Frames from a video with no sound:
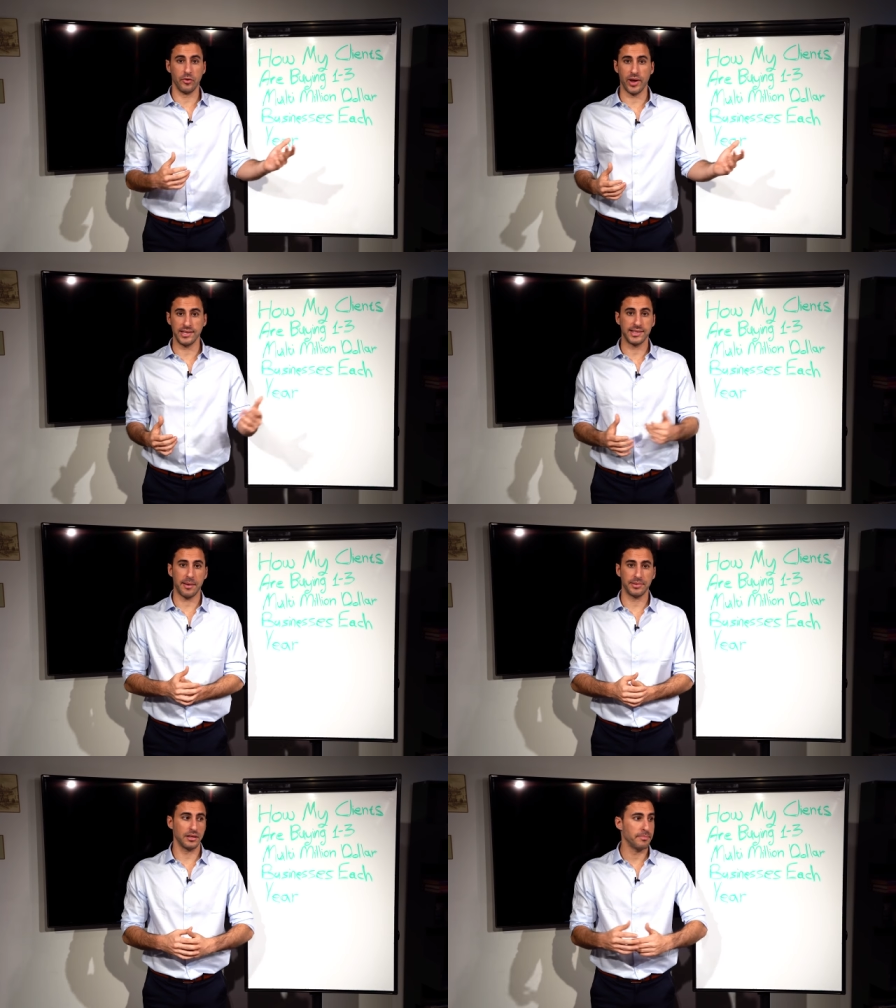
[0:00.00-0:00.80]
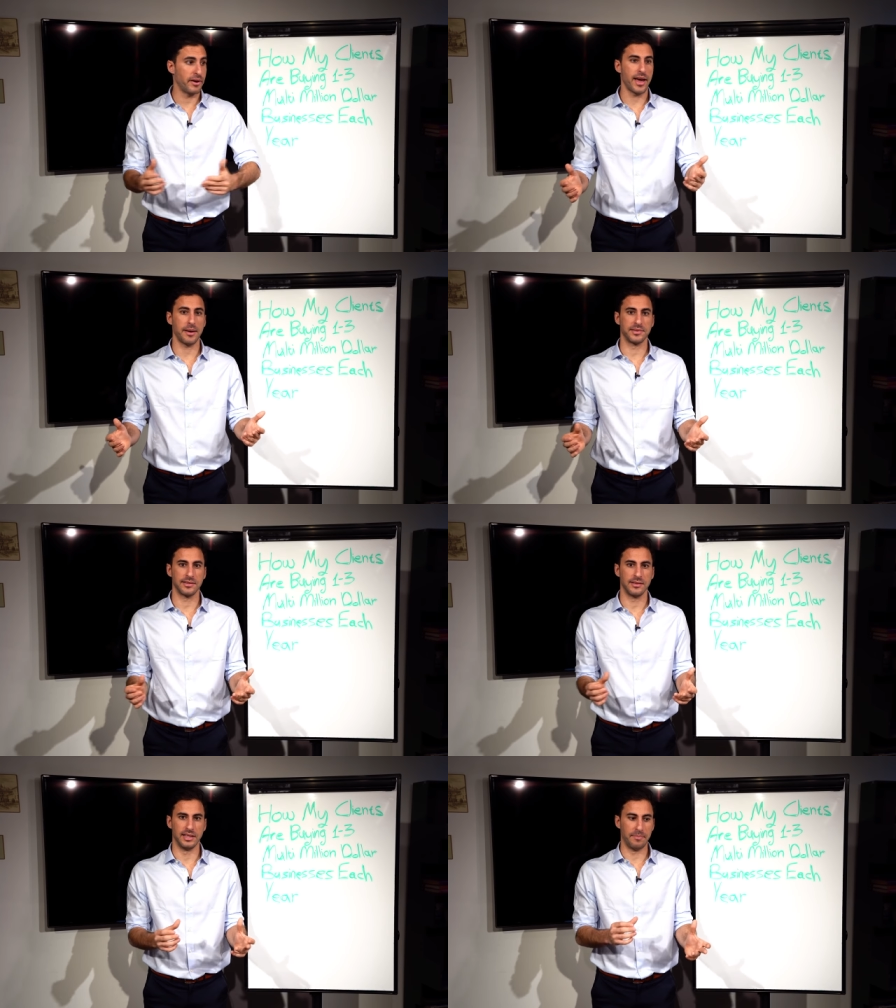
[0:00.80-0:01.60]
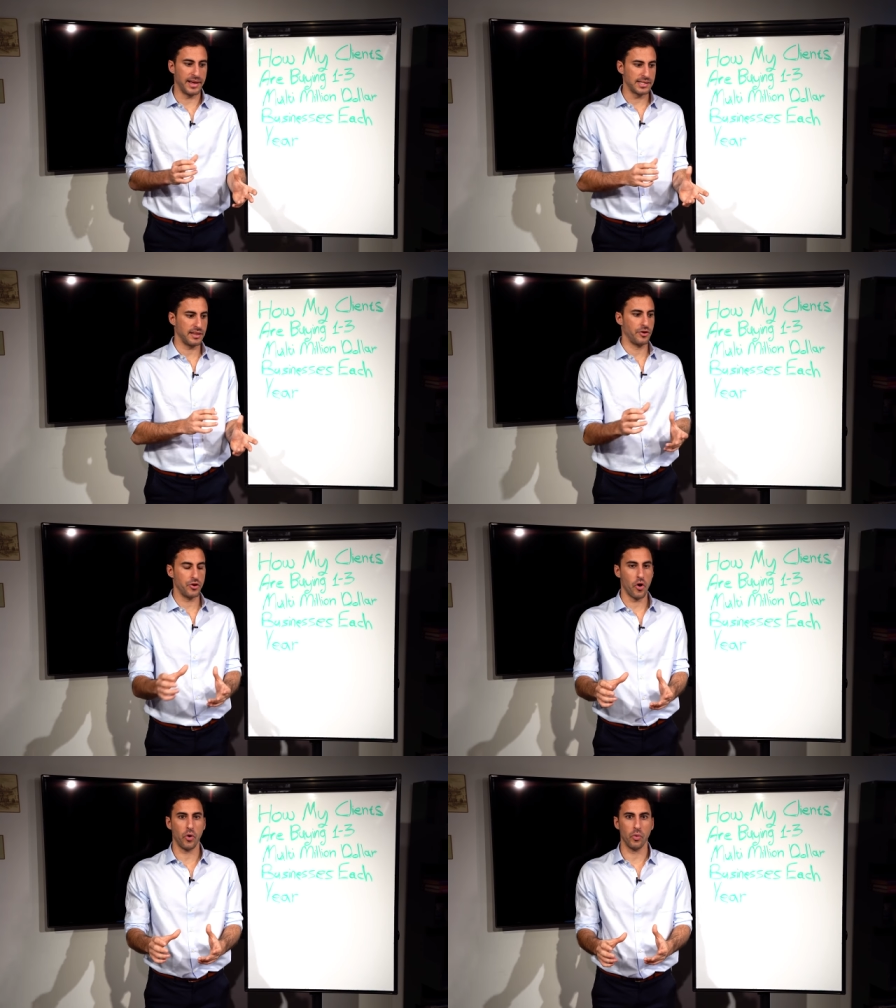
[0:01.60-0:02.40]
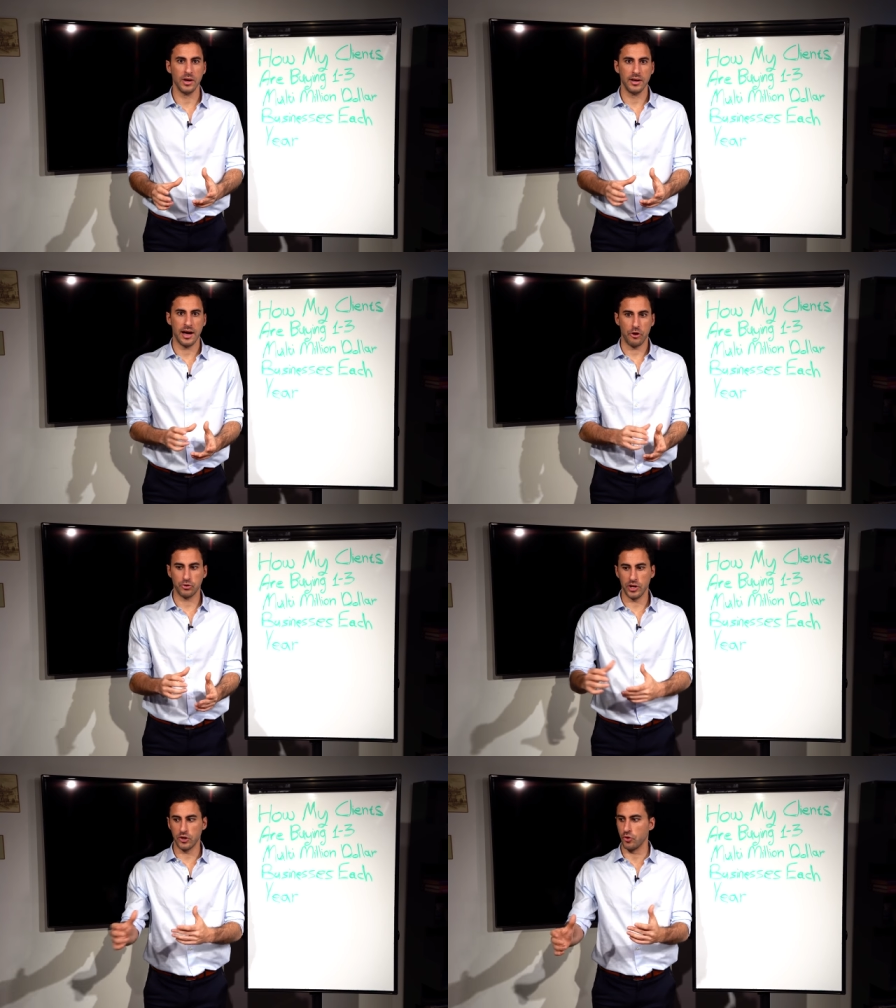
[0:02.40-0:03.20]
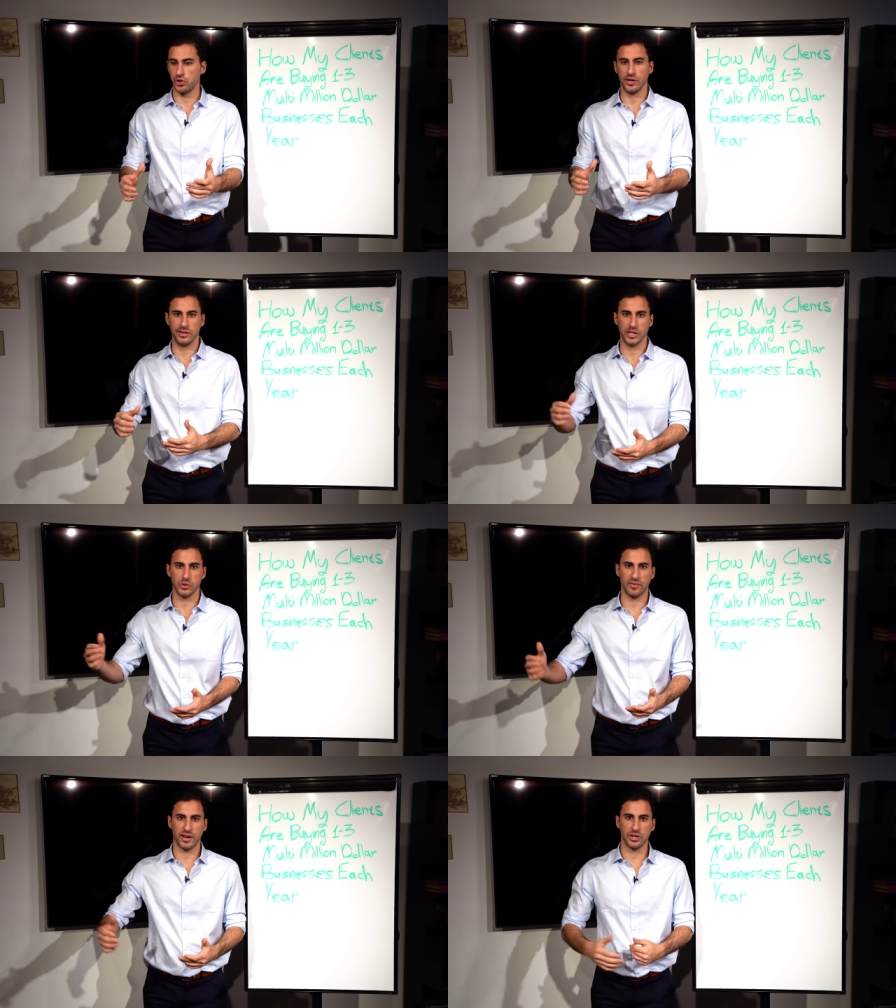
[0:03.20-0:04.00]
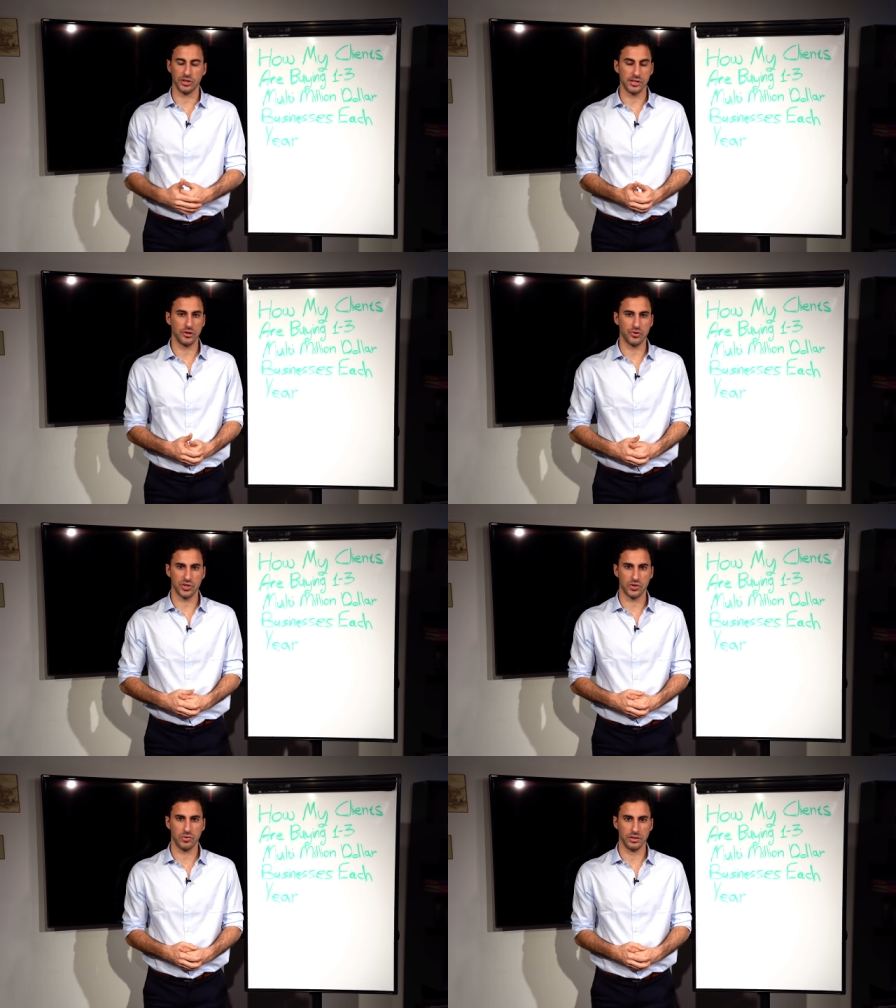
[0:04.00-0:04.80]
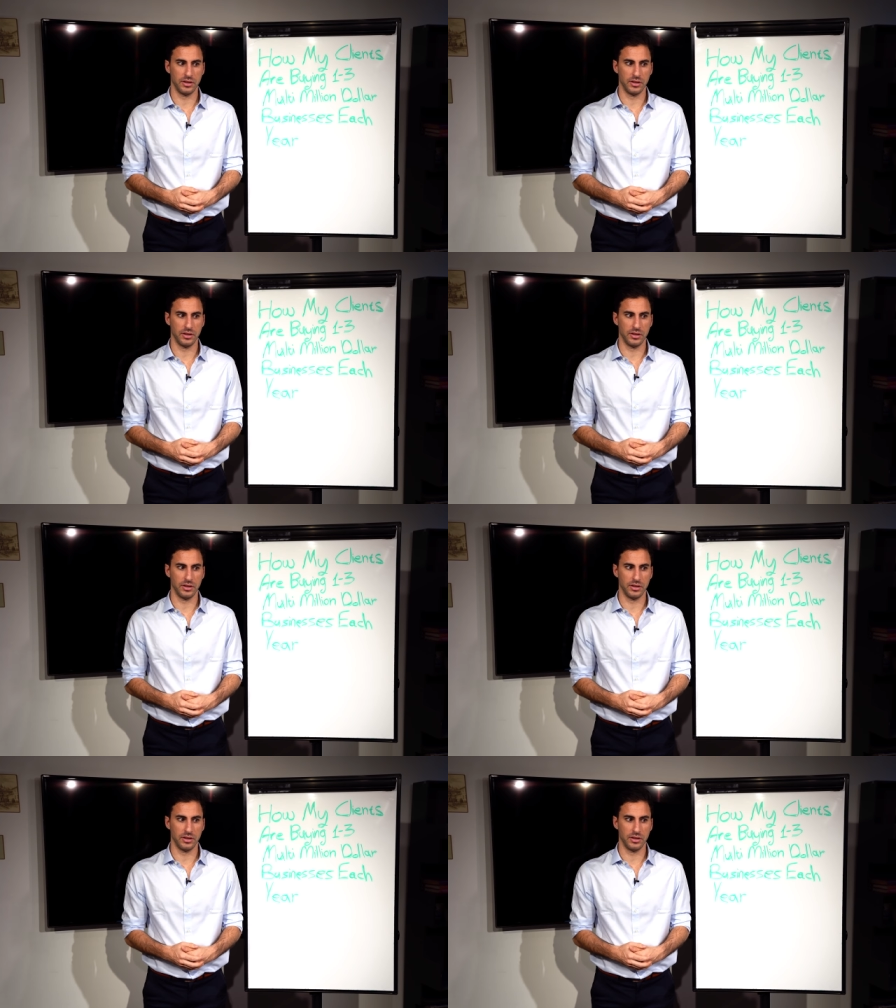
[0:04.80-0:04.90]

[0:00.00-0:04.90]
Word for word: if you raise capital? Perhaps. It depends if you know how to negotiate deals with financial institutions as well.